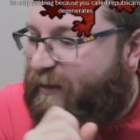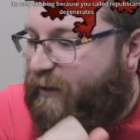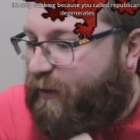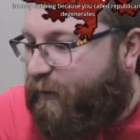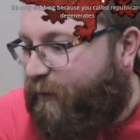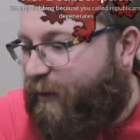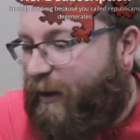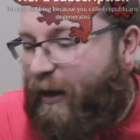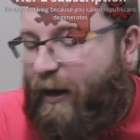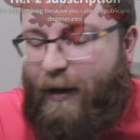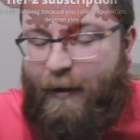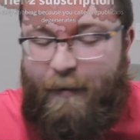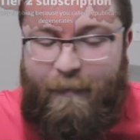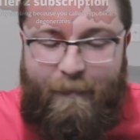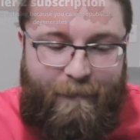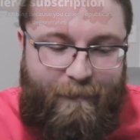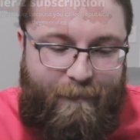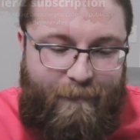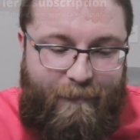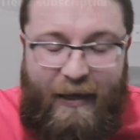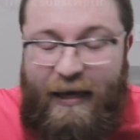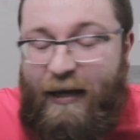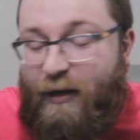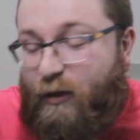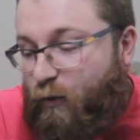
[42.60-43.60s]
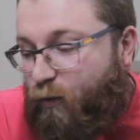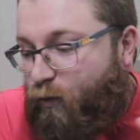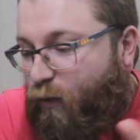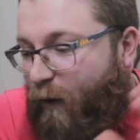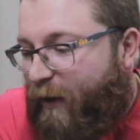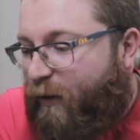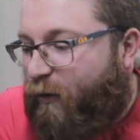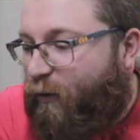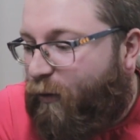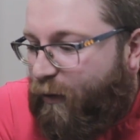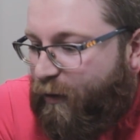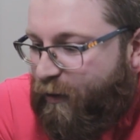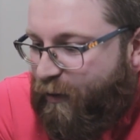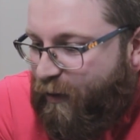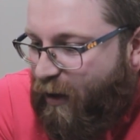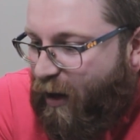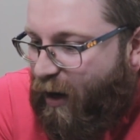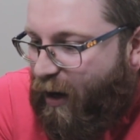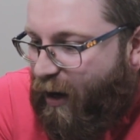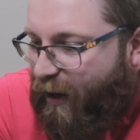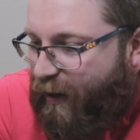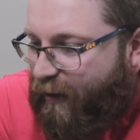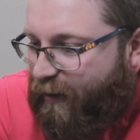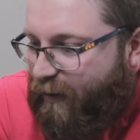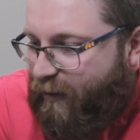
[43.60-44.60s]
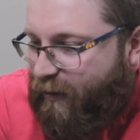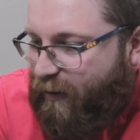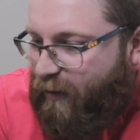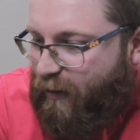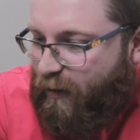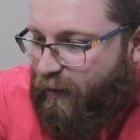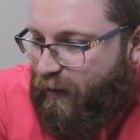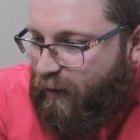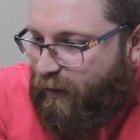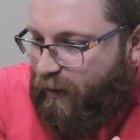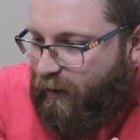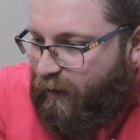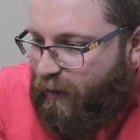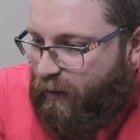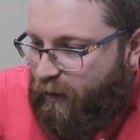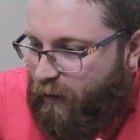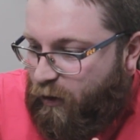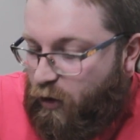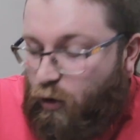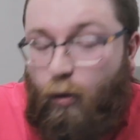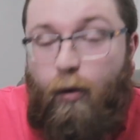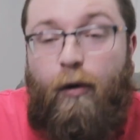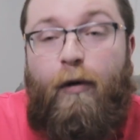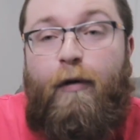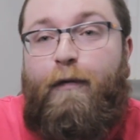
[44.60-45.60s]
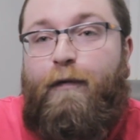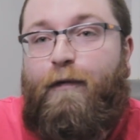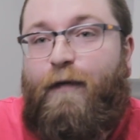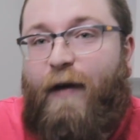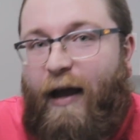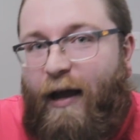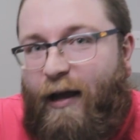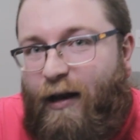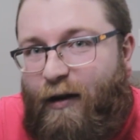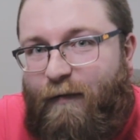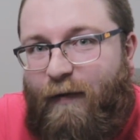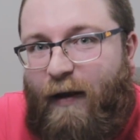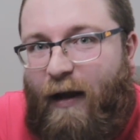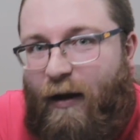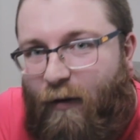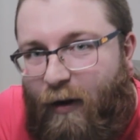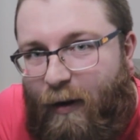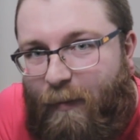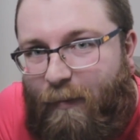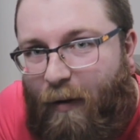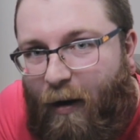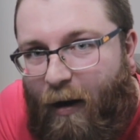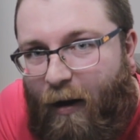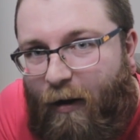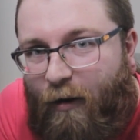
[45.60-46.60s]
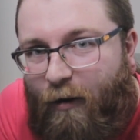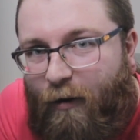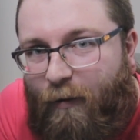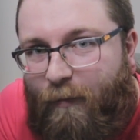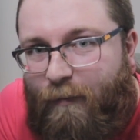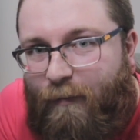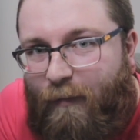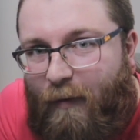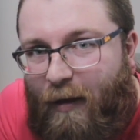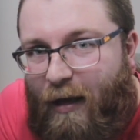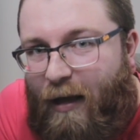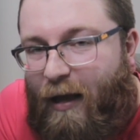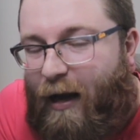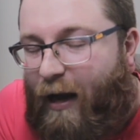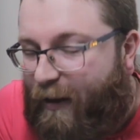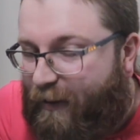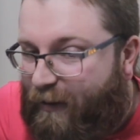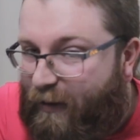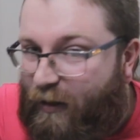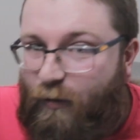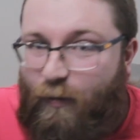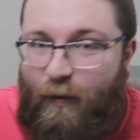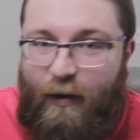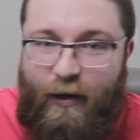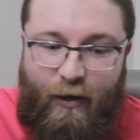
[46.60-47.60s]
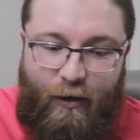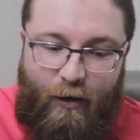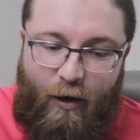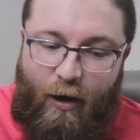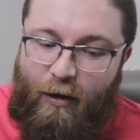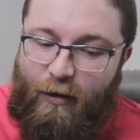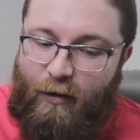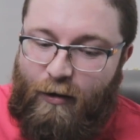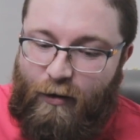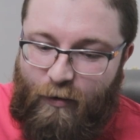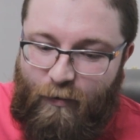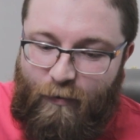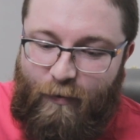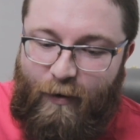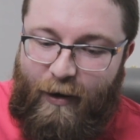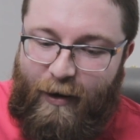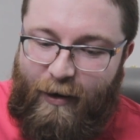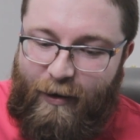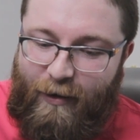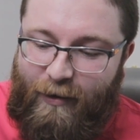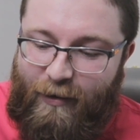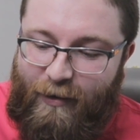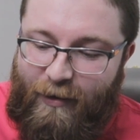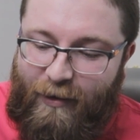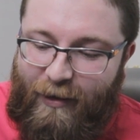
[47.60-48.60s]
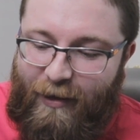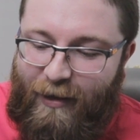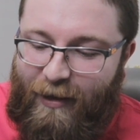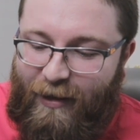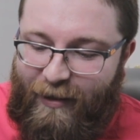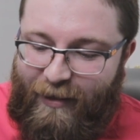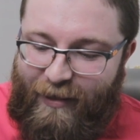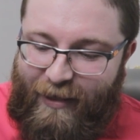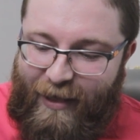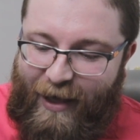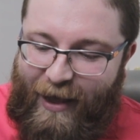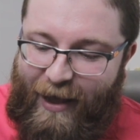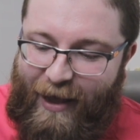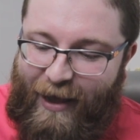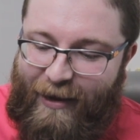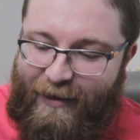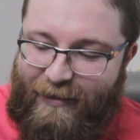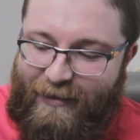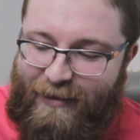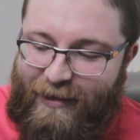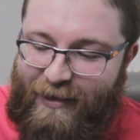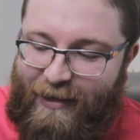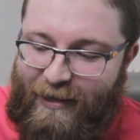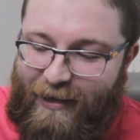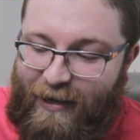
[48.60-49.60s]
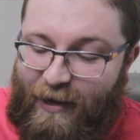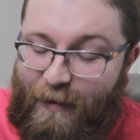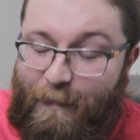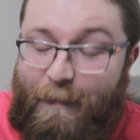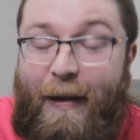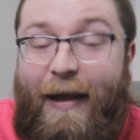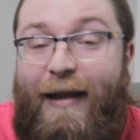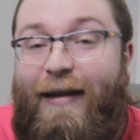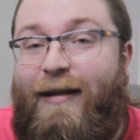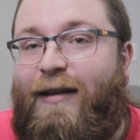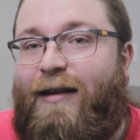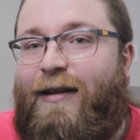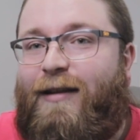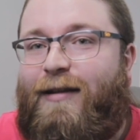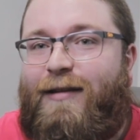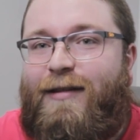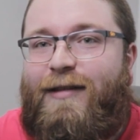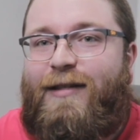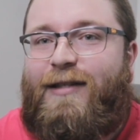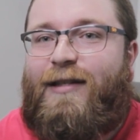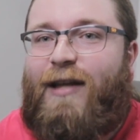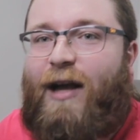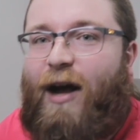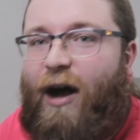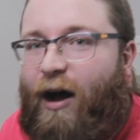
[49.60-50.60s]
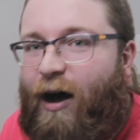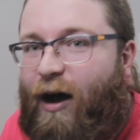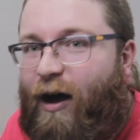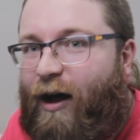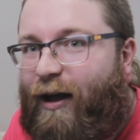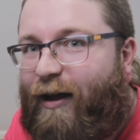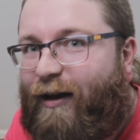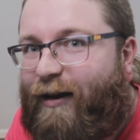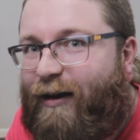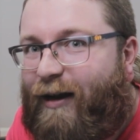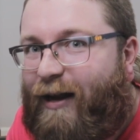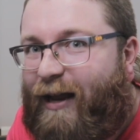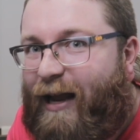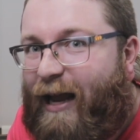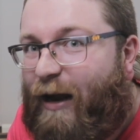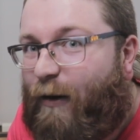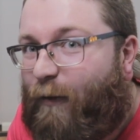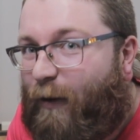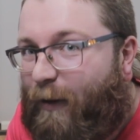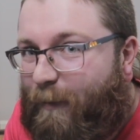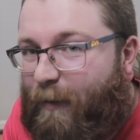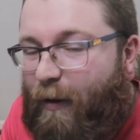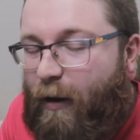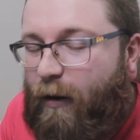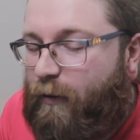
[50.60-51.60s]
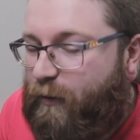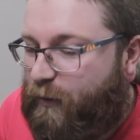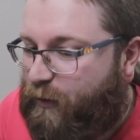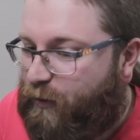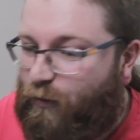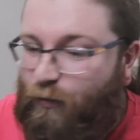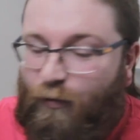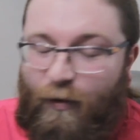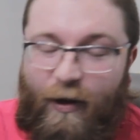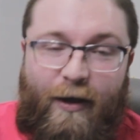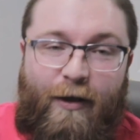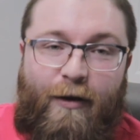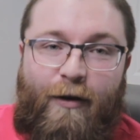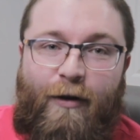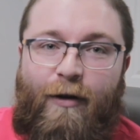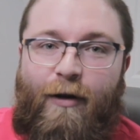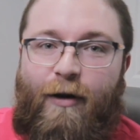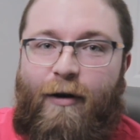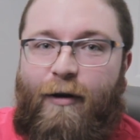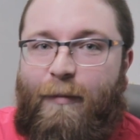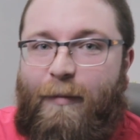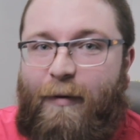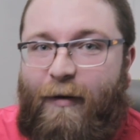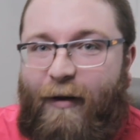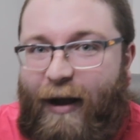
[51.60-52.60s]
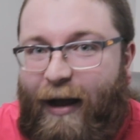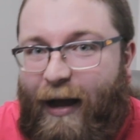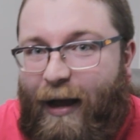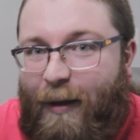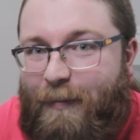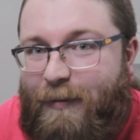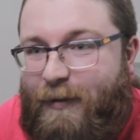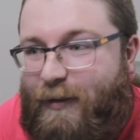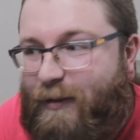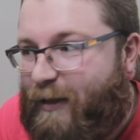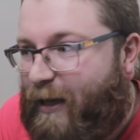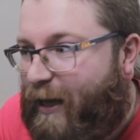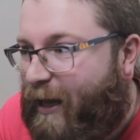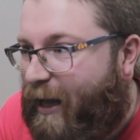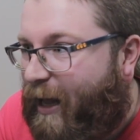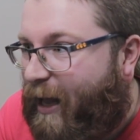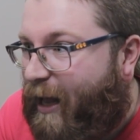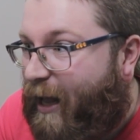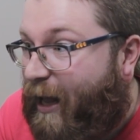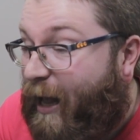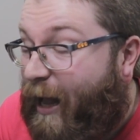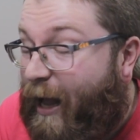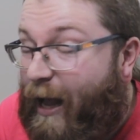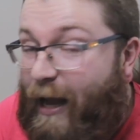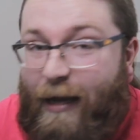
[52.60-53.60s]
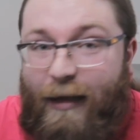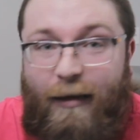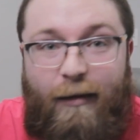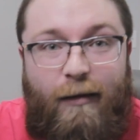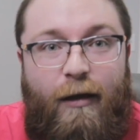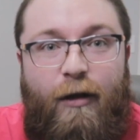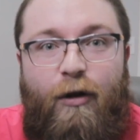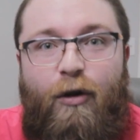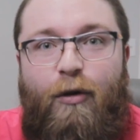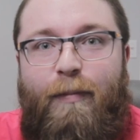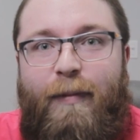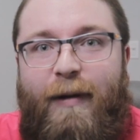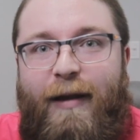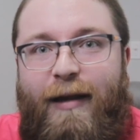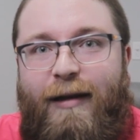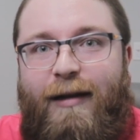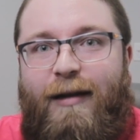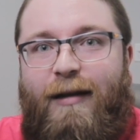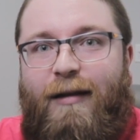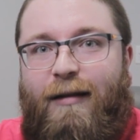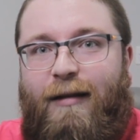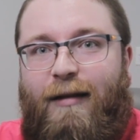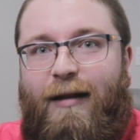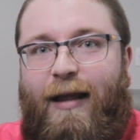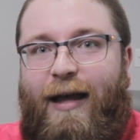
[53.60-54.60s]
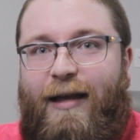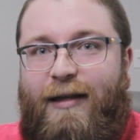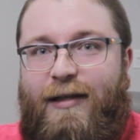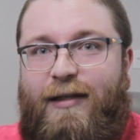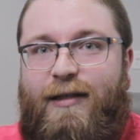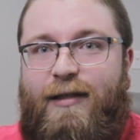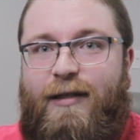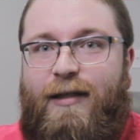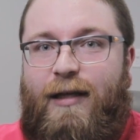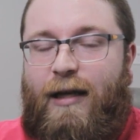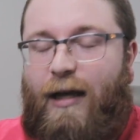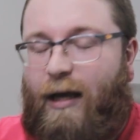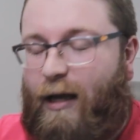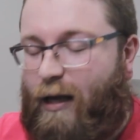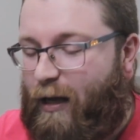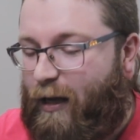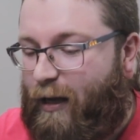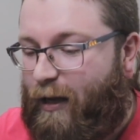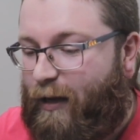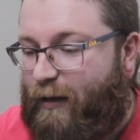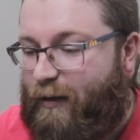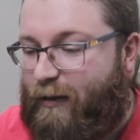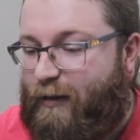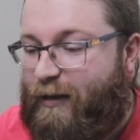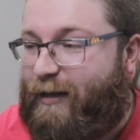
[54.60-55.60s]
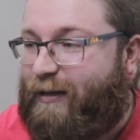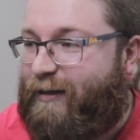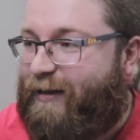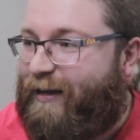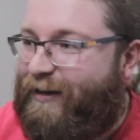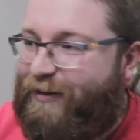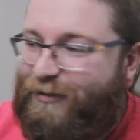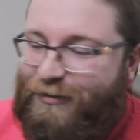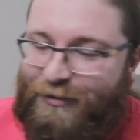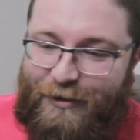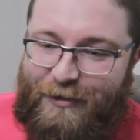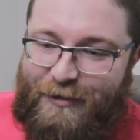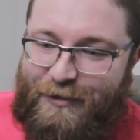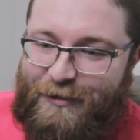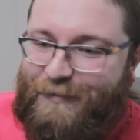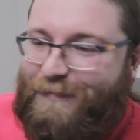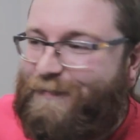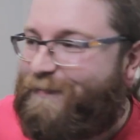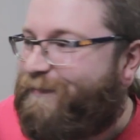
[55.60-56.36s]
okay, because whether or not you're a fan of Harry Potter, I think we can all agree that the opinions on Harry Potter's creator are perhaps a little bit less contentious.